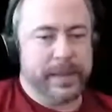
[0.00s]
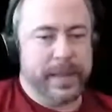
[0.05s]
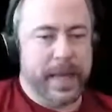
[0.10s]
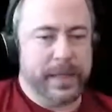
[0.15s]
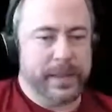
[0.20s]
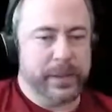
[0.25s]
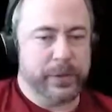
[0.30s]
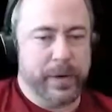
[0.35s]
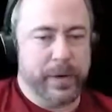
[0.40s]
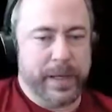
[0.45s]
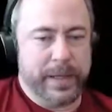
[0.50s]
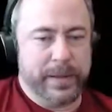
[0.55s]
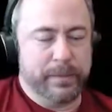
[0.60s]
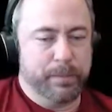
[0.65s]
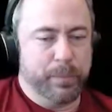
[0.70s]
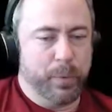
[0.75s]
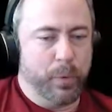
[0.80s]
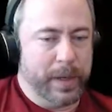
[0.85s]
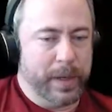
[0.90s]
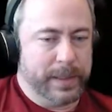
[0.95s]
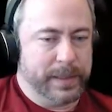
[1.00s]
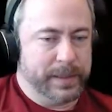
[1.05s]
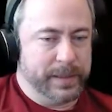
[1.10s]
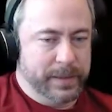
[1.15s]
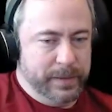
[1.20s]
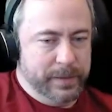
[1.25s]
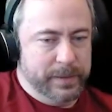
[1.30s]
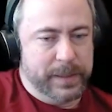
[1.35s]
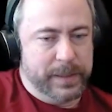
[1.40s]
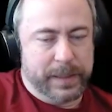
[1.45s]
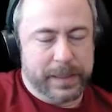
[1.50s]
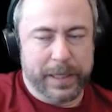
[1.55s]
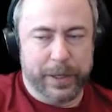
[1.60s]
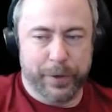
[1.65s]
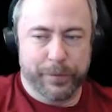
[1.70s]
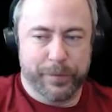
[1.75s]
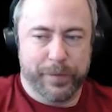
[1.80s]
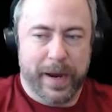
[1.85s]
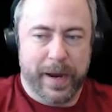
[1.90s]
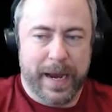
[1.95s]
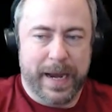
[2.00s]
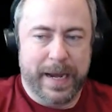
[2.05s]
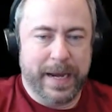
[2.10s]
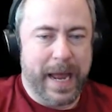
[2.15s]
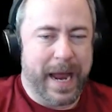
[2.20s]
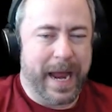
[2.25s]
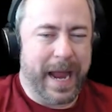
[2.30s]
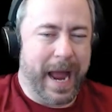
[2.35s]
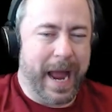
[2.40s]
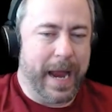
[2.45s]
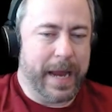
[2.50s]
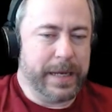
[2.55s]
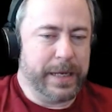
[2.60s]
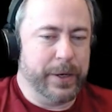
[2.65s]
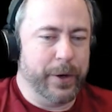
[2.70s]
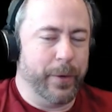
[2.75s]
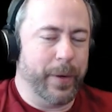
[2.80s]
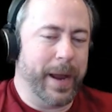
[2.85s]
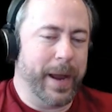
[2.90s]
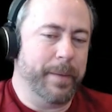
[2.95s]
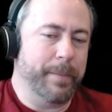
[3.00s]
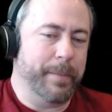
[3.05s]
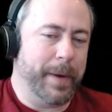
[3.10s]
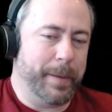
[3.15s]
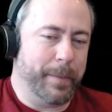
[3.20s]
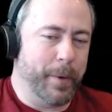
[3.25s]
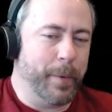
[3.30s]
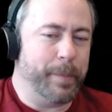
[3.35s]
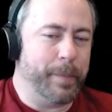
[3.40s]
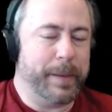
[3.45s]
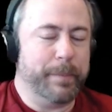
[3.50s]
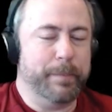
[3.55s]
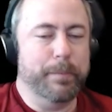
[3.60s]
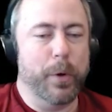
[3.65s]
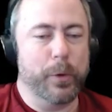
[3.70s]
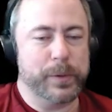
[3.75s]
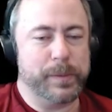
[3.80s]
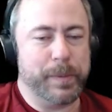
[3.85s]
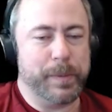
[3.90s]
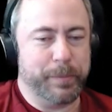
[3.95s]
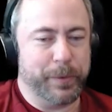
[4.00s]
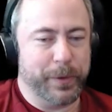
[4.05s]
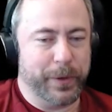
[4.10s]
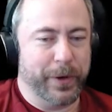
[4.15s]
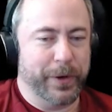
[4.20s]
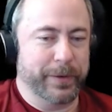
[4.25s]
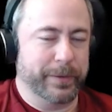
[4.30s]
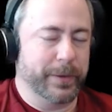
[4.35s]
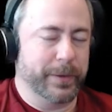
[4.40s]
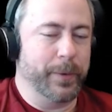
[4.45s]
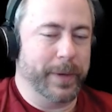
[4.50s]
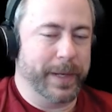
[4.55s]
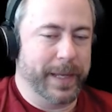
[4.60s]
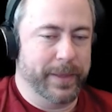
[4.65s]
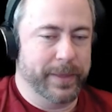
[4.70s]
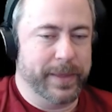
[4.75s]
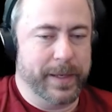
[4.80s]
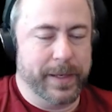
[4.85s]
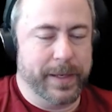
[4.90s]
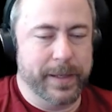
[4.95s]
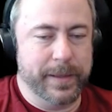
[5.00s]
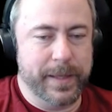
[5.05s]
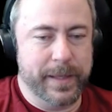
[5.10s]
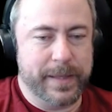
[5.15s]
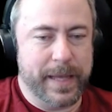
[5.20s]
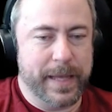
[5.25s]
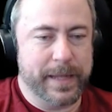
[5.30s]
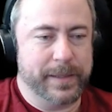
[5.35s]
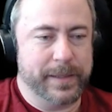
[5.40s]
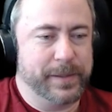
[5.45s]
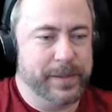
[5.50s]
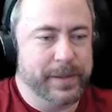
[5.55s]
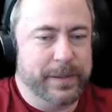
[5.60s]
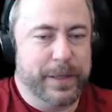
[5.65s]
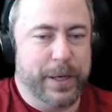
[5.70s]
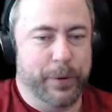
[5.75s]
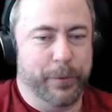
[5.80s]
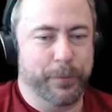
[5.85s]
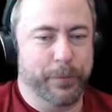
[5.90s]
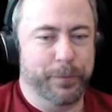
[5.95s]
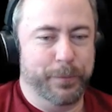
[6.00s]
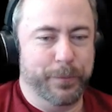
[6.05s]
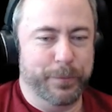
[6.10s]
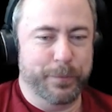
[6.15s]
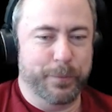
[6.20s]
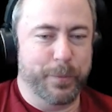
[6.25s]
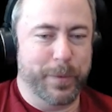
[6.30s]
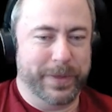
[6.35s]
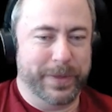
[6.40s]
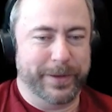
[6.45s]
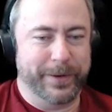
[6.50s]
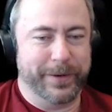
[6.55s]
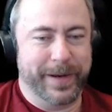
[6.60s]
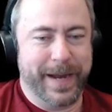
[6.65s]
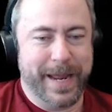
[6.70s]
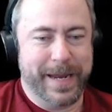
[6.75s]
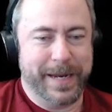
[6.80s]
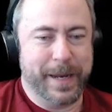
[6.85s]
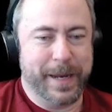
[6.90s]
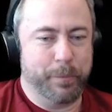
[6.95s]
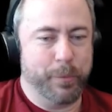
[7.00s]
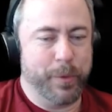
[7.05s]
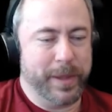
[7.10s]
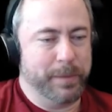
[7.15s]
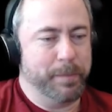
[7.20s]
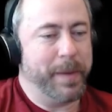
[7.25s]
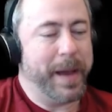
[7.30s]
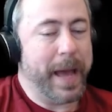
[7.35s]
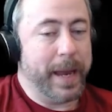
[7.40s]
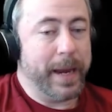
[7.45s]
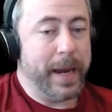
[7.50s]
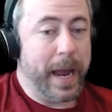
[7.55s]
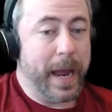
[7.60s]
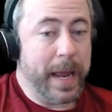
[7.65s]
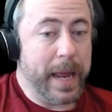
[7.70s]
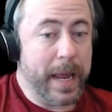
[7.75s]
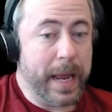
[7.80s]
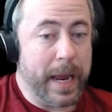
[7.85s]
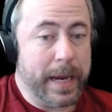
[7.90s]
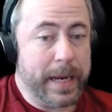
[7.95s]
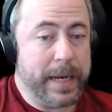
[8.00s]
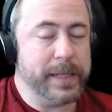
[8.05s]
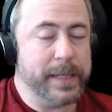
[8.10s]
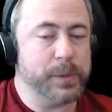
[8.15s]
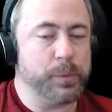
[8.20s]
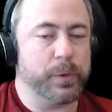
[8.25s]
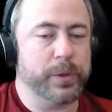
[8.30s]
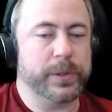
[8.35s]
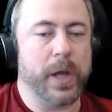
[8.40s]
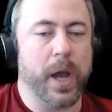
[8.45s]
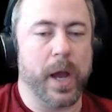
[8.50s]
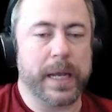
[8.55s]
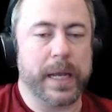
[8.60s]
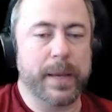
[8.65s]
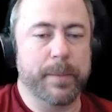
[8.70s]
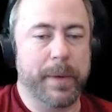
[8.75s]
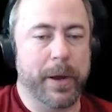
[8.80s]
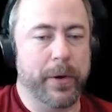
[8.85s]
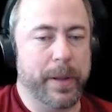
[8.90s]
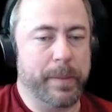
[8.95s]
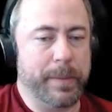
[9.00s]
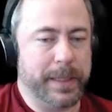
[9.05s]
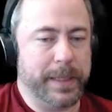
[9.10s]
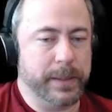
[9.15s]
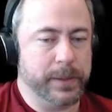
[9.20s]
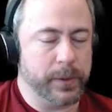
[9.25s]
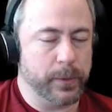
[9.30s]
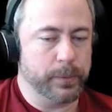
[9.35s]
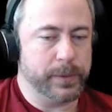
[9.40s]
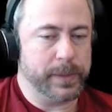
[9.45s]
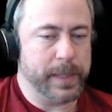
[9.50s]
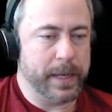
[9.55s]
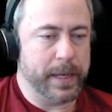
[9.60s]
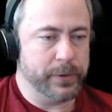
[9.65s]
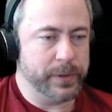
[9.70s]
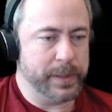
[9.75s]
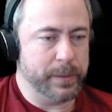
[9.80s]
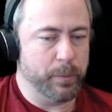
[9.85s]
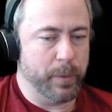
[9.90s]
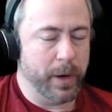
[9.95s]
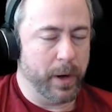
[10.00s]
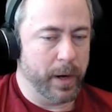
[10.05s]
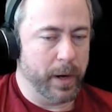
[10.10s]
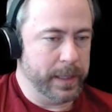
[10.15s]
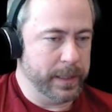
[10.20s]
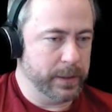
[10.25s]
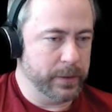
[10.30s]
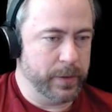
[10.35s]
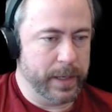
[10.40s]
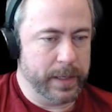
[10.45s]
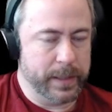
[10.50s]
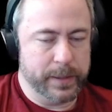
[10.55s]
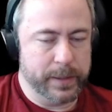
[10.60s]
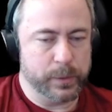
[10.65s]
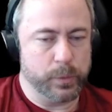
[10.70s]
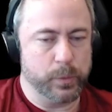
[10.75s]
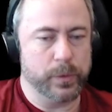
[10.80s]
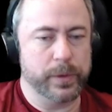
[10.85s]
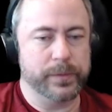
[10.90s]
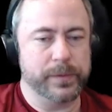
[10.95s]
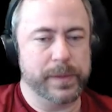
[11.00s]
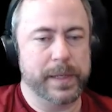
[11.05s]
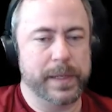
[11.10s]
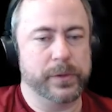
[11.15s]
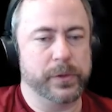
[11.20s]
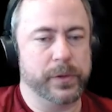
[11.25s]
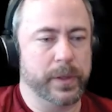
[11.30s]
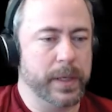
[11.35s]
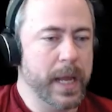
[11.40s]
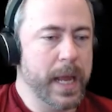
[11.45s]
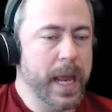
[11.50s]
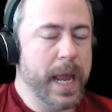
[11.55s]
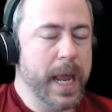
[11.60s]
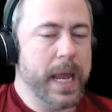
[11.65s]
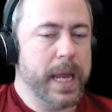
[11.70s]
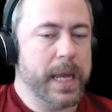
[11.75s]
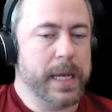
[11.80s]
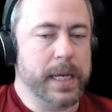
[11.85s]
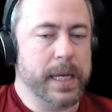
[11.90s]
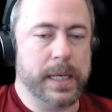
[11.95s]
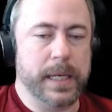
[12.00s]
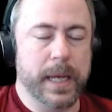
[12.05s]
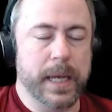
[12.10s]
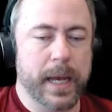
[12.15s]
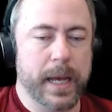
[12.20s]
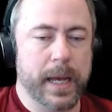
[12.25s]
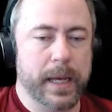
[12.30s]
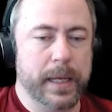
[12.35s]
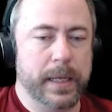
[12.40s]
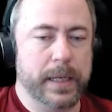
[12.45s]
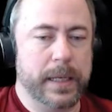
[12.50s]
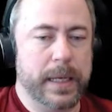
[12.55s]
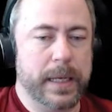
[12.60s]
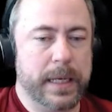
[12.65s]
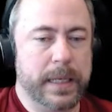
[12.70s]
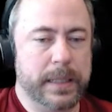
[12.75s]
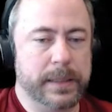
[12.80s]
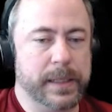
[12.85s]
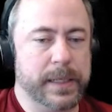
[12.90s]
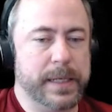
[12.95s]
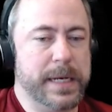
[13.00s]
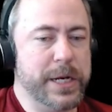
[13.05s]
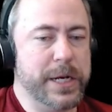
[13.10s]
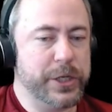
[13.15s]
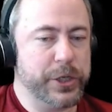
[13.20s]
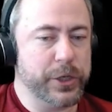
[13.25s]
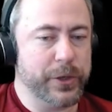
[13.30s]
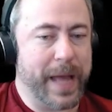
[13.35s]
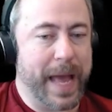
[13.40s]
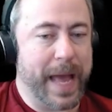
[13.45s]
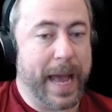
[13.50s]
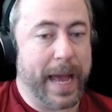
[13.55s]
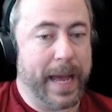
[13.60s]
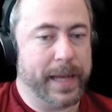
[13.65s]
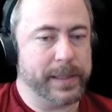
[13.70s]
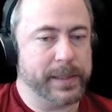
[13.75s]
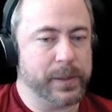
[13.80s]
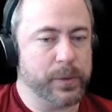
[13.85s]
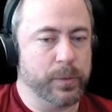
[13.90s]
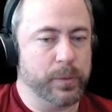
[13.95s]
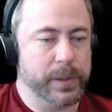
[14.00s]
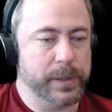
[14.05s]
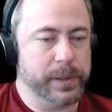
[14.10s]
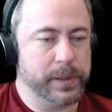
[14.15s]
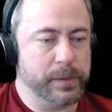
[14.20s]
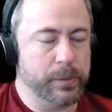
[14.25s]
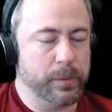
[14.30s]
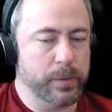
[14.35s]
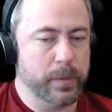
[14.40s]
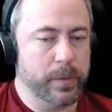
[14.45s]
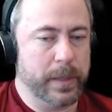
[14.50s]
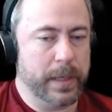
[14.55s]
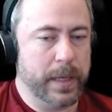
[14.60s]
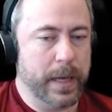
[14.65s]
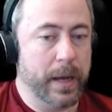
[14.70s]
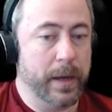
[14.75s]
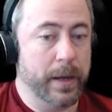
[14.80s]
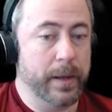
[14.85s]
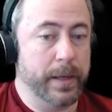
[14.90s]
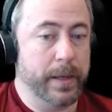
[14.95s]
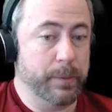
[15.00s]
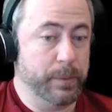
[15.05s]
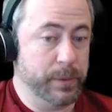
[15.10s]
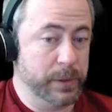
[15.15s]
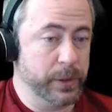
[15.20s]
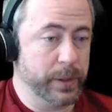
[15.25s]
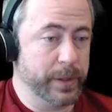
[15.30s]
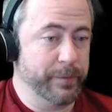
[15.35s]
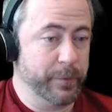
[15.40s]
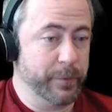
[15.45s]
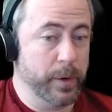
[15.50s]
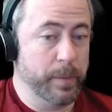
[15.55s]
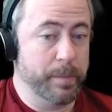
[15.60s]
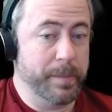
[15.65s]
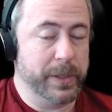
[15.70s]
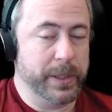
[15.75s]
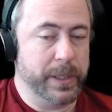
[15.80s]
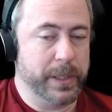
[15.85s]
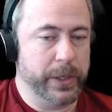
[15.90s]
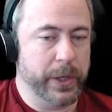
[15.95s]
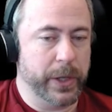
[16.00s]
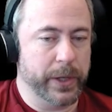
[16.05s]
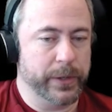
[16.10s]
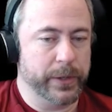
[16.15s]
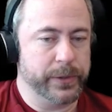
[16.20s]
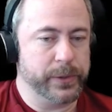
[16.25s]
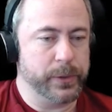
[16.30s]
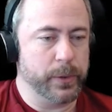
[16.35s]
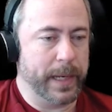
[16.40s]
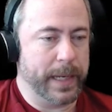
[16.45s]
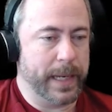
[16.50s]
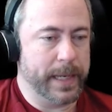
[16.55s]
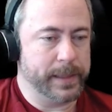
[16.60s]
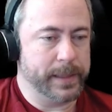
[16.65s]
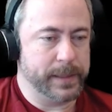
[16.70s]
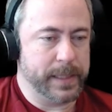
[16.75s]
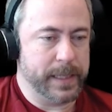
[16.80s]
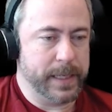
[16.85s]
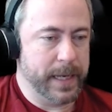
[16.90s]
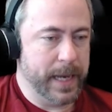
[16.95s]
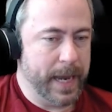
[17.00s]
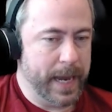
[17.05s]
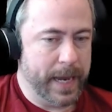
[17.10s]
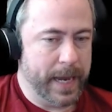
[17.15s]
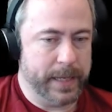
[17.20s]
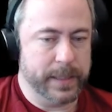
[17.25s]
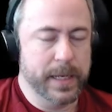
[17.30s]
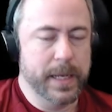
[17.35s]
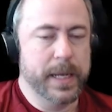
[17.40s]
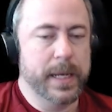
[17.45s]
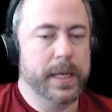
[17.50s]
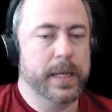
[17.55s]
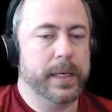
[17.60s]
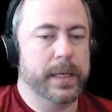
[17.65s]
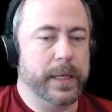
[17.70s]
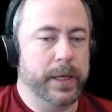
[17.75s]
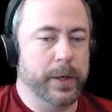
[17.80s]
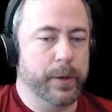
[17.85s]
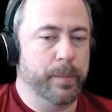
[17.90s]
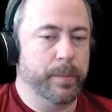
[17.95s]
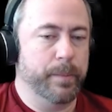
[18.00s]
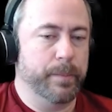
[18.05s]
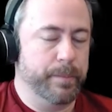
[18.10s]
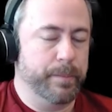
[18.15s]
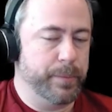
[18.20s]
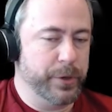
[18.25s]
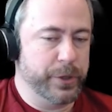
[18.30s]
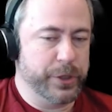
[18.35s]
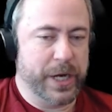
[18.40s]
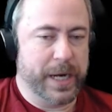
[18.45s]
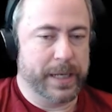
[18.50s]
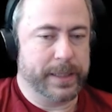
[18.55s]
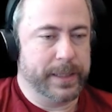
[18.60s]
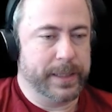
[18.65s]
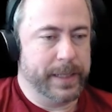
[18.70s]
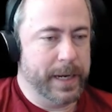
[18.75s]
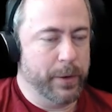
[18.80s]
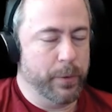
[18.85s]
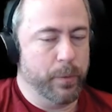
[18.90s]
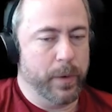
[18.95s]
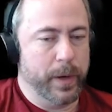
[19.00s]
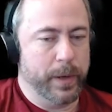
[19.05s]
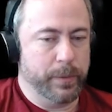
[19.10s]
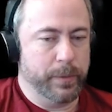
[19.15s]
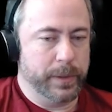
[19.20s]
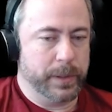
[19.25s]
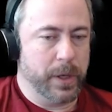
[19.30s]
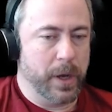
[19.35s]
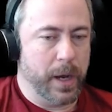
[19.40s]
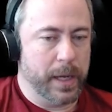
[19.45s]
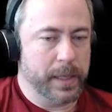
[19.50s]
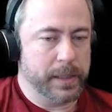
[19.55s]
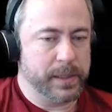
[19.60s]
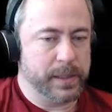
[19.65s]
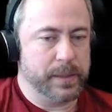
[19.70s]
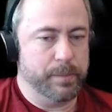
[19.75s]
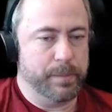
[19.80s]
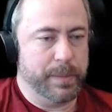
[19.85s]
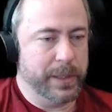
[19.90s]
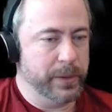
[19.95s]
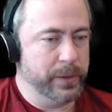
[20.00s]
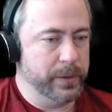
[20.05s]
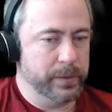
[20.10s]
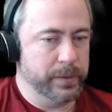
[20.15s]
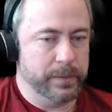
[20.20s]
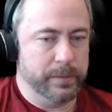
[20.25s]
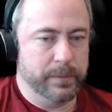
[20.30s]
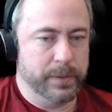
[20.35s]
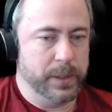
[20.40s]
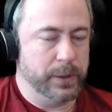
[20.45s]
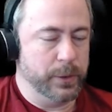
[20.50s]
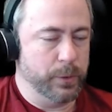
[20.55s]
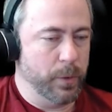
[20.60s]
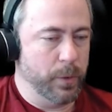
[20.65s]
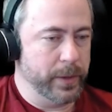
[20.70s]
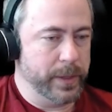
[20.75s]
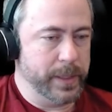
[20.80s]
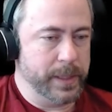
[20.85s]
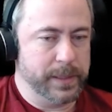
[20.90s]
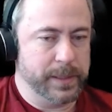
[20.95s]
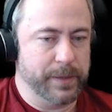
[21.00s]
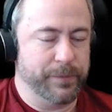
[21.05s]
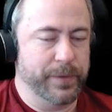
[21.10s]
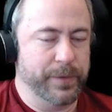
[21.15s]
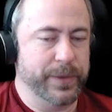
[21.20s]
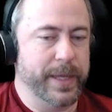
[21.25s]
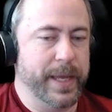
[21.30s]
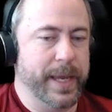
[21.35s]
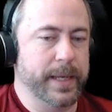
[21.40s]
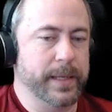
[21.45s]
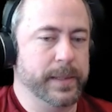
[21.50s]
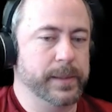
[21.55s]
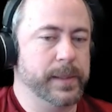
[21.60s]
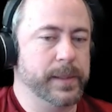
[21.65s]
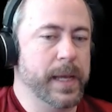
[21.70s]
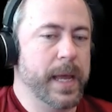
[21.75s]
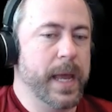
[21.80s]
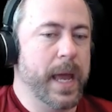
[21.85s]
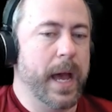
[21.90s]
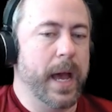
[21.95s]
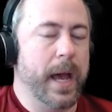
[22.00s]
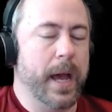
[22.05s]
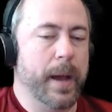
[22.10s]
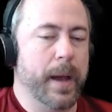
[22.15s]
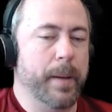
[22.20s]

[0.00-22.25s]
a great point to clarify. And I'm hoping most people aren't going in thinking that that's, what they're going to end up with. But it is worth talking about. I mean, so Sanderson went on, he created this world. Sanderson, his initial ask was he was looking for $1 million. So I guess he had, projected out what it would cost to do all these different things. He